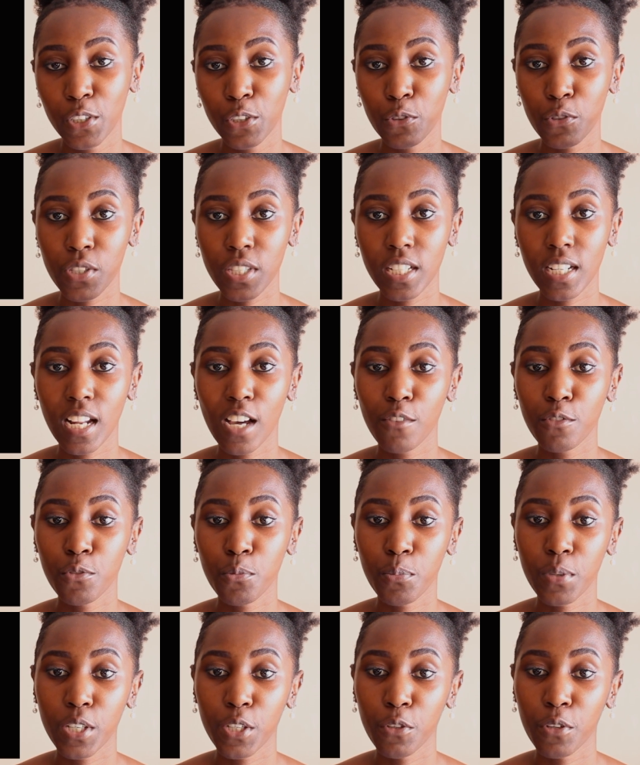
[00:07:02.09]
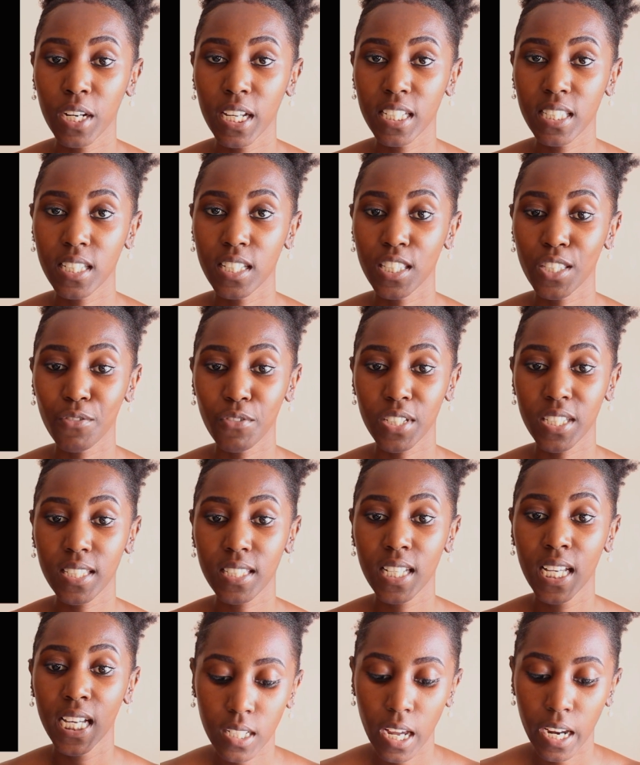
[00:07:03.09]
You still have to pay your license
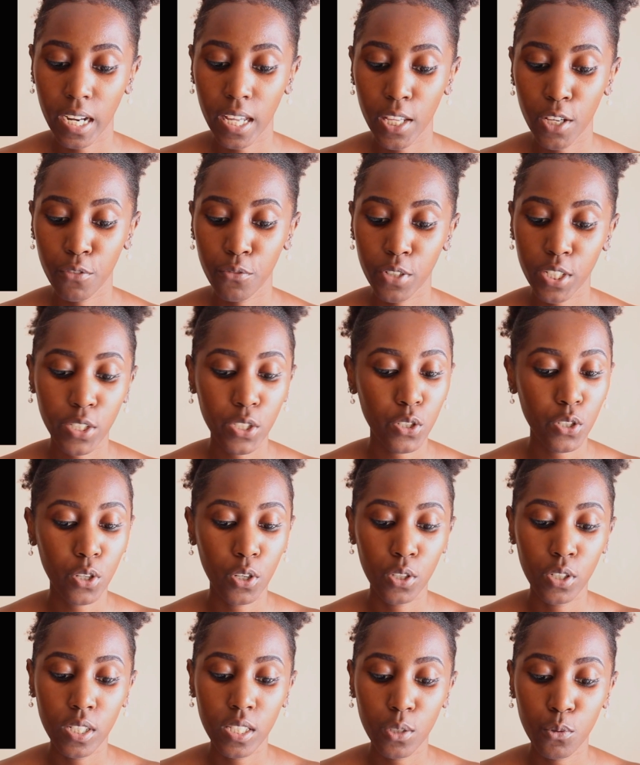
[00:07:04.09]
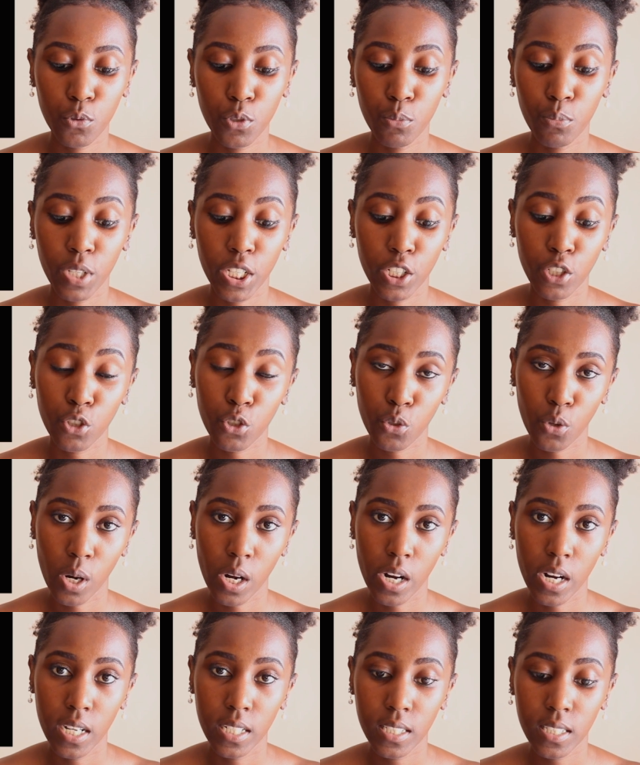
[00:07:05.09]
fees. Another fixed cost would be
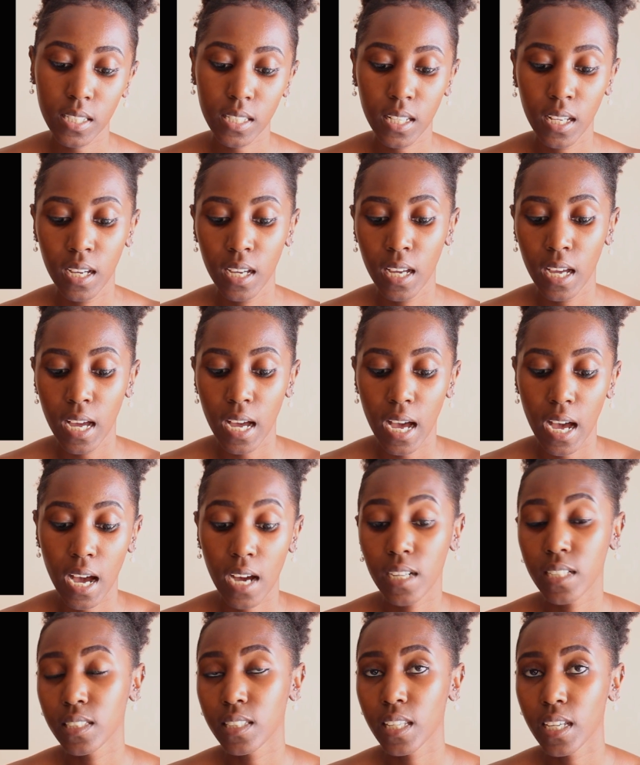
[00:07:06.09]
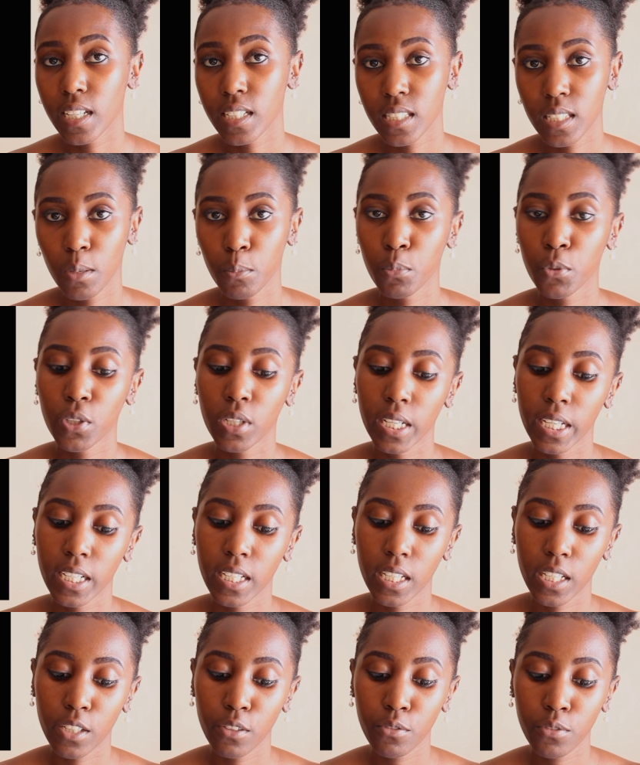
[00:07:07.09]
insurance. And the example I
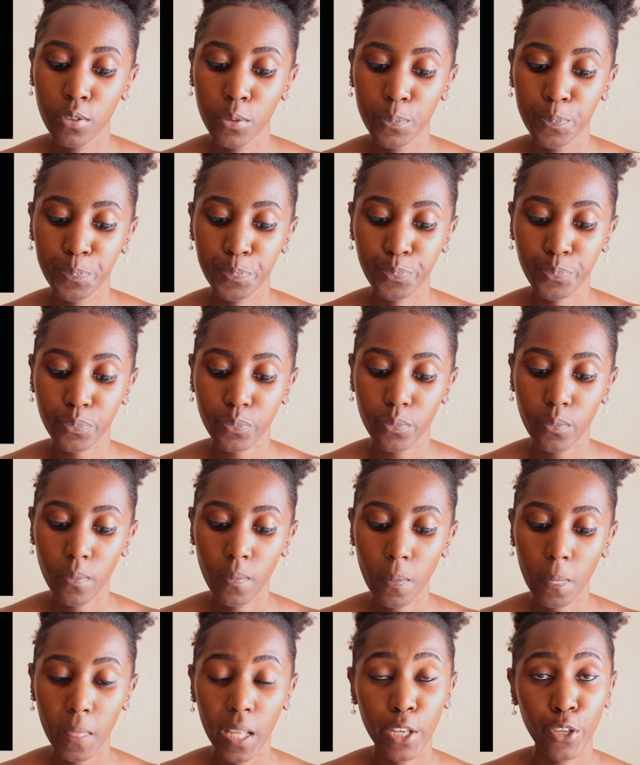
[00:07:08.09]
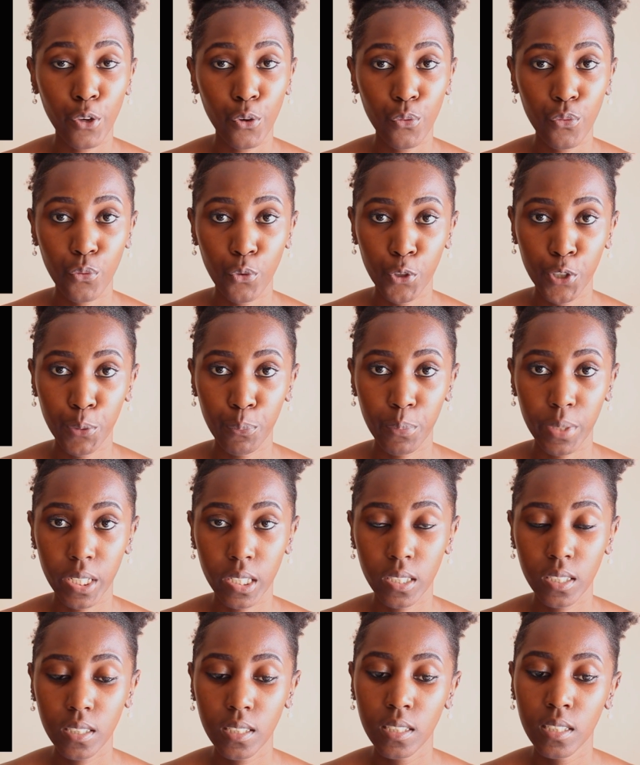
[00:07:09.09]
gave, your phone
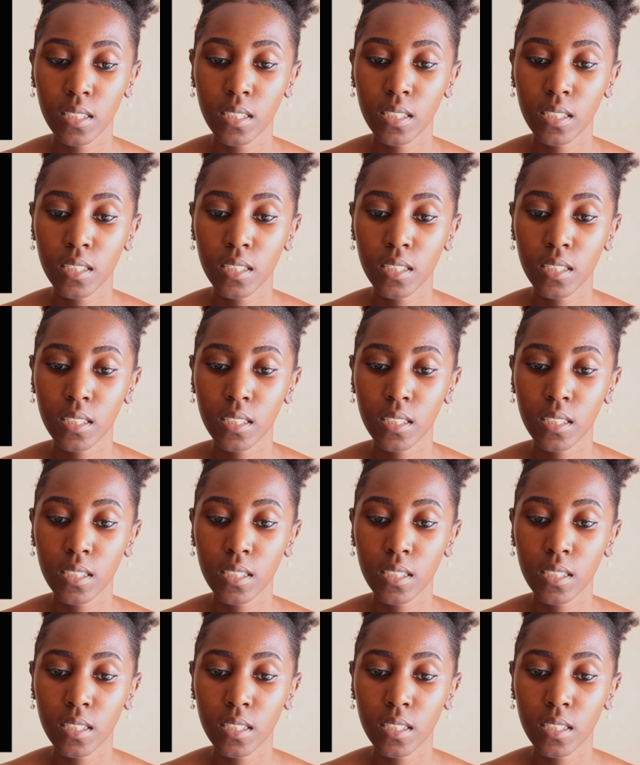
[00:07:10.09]
bill,